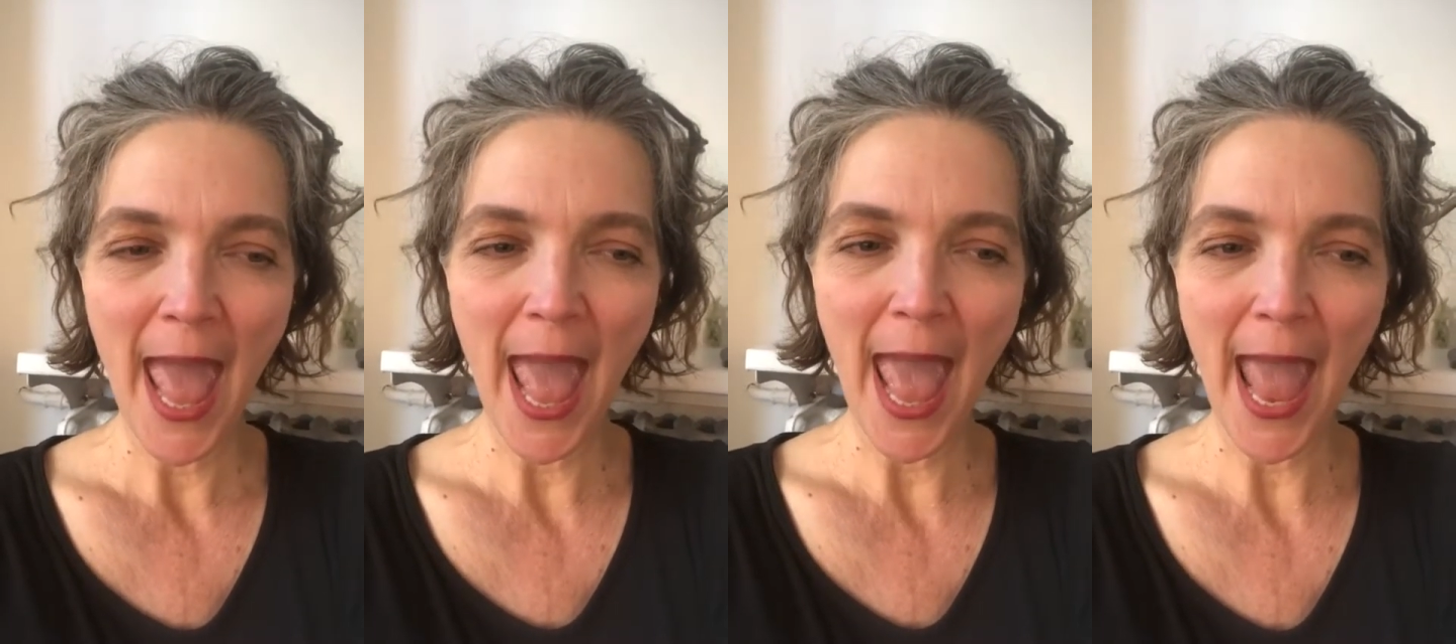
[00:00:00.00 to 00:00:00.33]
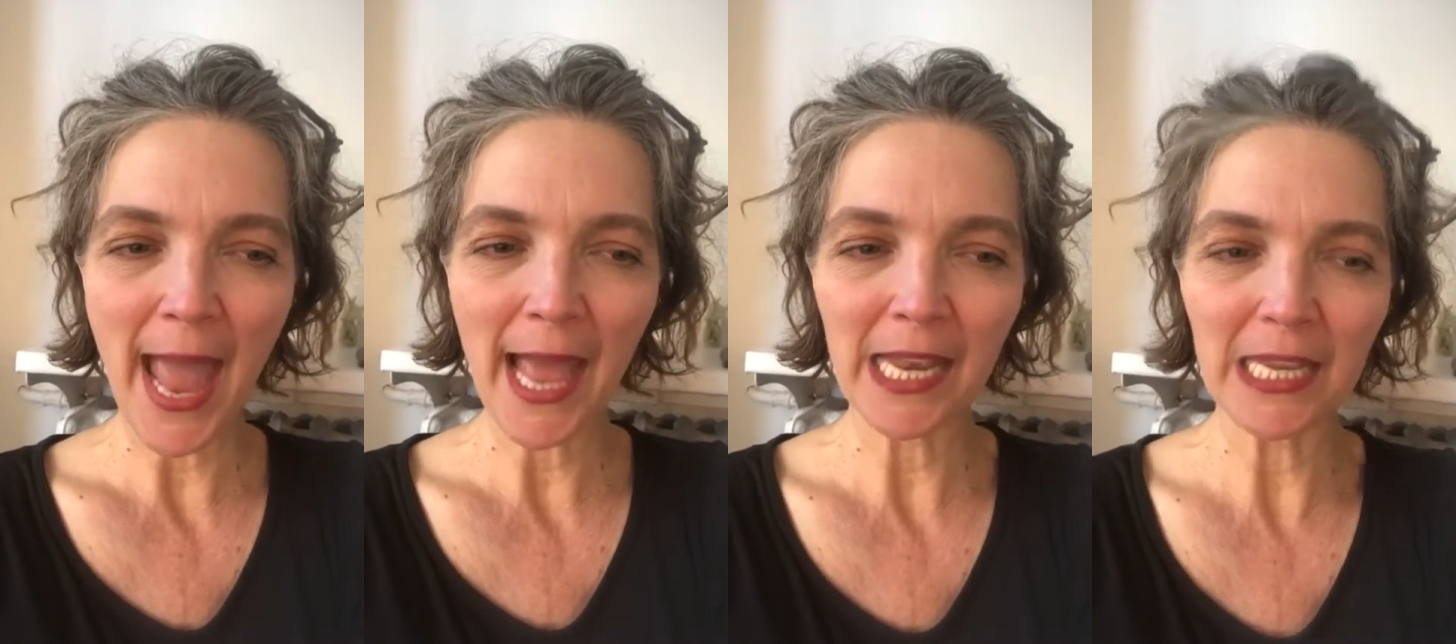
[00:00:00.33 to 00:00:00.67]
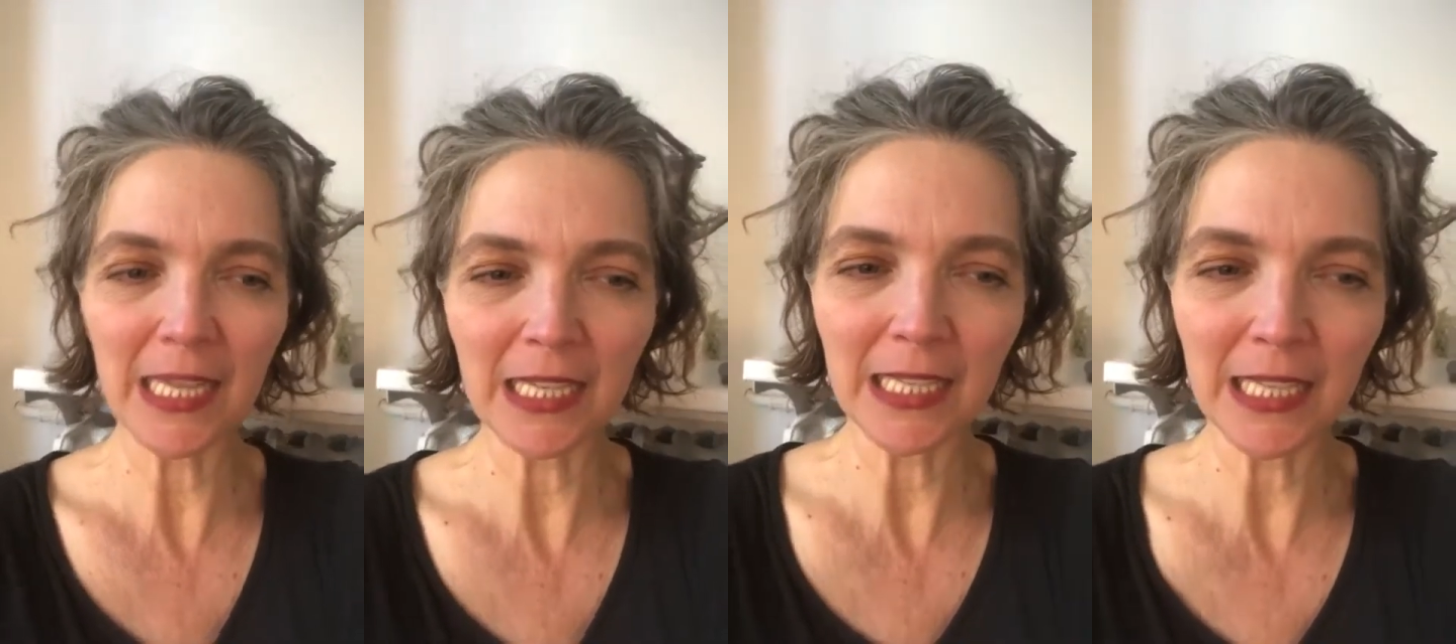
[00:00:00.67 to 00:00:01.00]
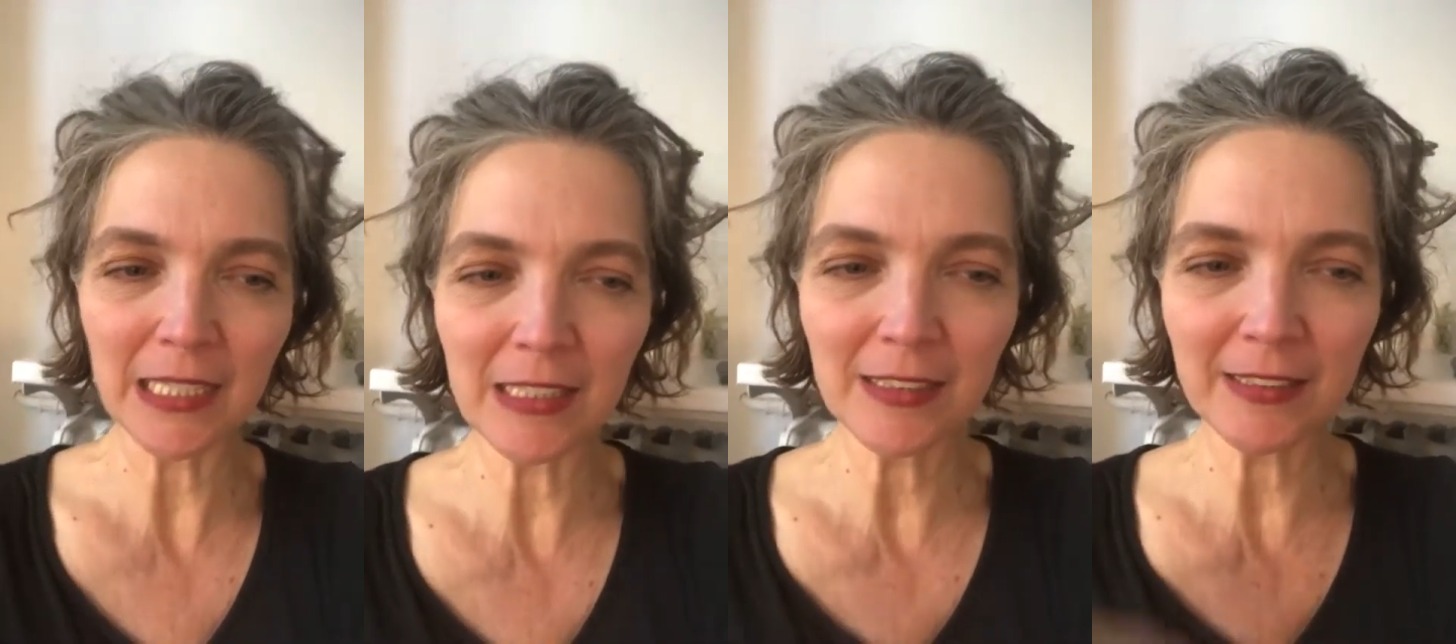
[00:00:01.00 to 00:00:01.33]
and
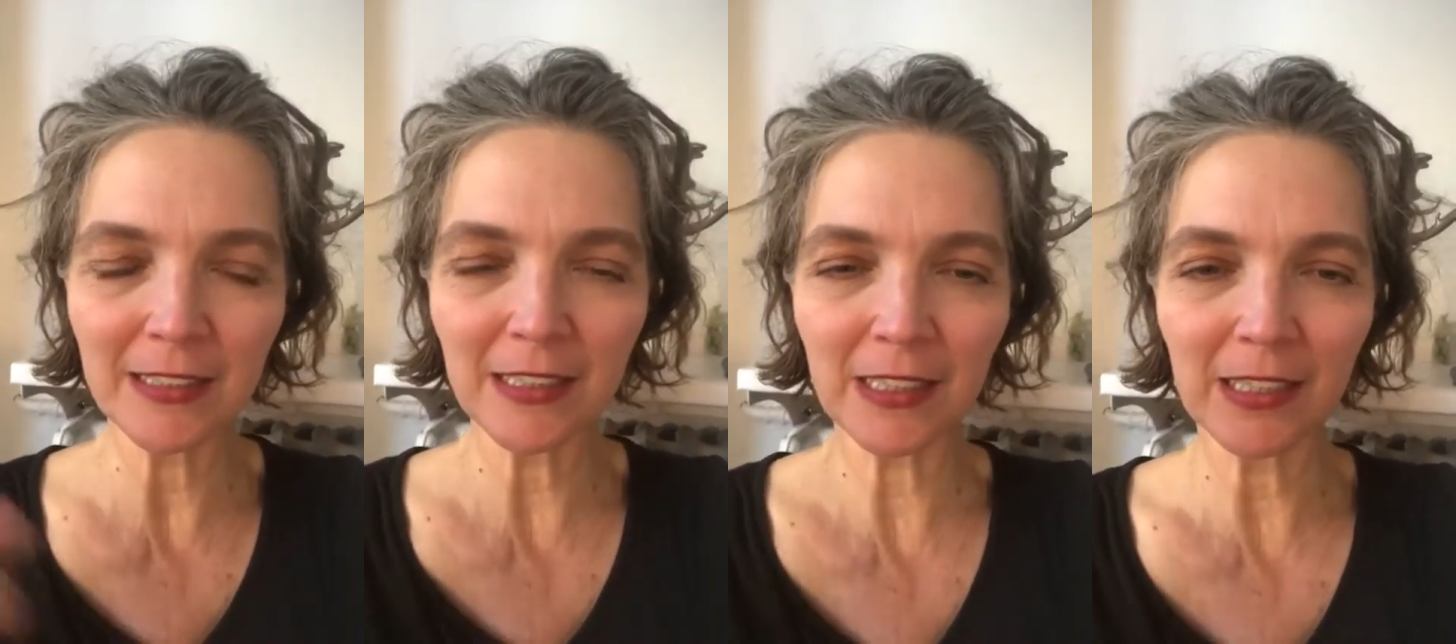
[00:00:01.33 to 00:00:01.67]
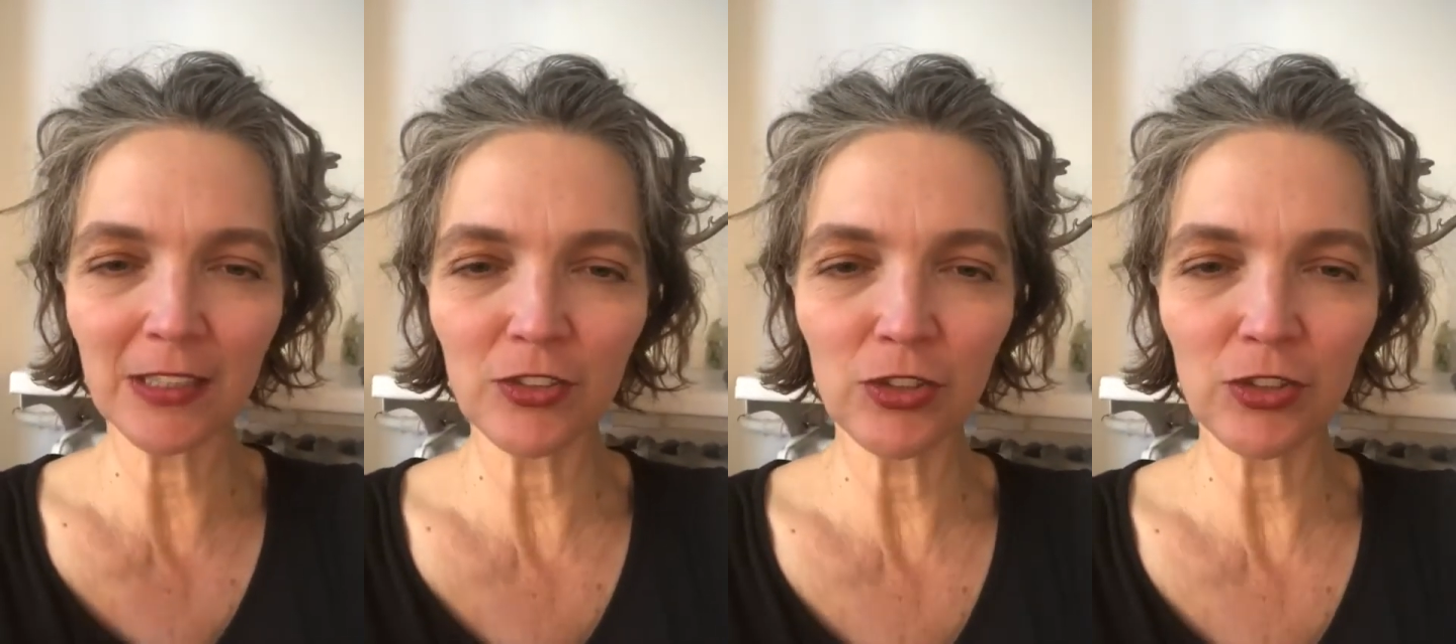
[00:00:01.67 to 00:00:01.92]
let's uh,